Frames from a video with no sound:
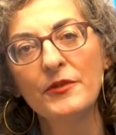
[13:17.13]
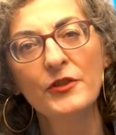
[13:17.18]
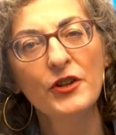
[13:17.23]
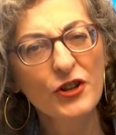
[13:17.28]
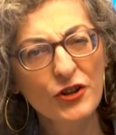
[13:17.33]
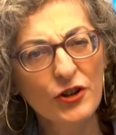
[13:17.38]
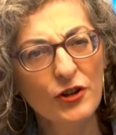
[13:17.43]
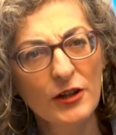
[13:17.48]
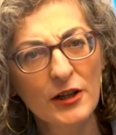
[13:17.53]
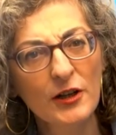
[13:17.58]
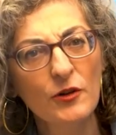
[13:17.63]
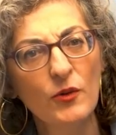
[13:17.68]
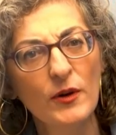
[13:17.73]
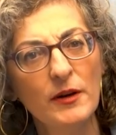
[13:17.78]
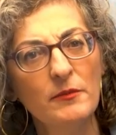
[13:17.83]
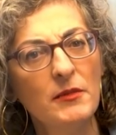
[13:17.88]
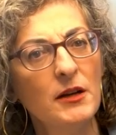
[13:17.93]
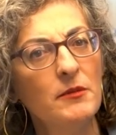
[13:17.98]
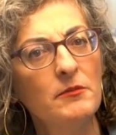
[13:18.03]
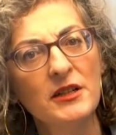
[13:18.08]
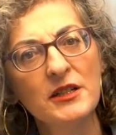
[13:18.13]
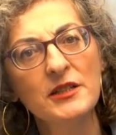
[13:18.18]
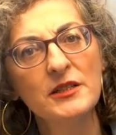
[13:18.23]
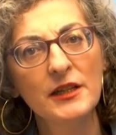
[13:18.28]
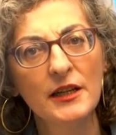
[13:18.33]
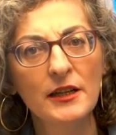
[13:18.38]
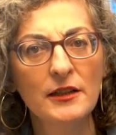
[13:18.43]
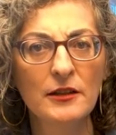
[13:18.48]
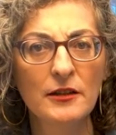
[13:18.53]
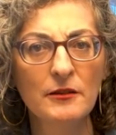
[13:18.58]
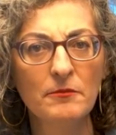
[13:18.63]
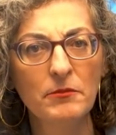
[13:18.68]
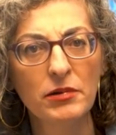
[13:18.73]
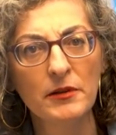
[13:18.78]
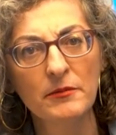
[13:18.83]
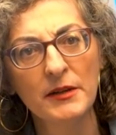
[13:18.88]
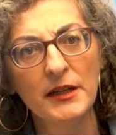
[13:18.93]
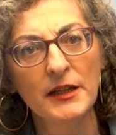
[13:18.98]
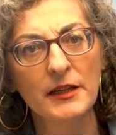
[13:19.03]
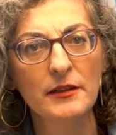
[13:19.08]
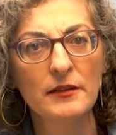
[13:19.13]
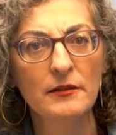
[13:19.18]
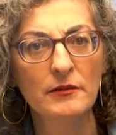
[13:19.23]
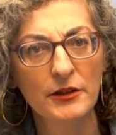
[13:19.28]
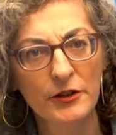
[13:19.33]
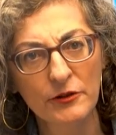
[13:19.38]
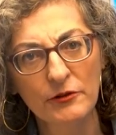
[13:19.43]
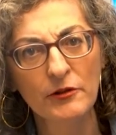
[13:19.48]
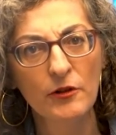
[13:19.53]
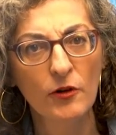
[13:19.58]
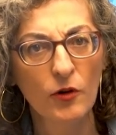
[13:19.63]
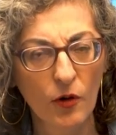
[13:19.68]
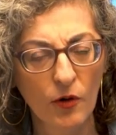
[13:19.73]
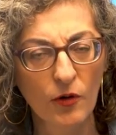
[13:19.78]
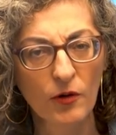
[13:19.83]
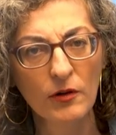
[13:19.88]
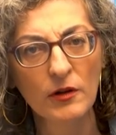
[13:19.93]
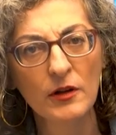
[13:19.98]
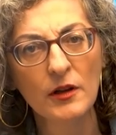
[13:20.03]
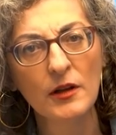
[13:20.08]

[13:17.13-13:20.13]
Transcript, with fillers: not only when member states implement union law,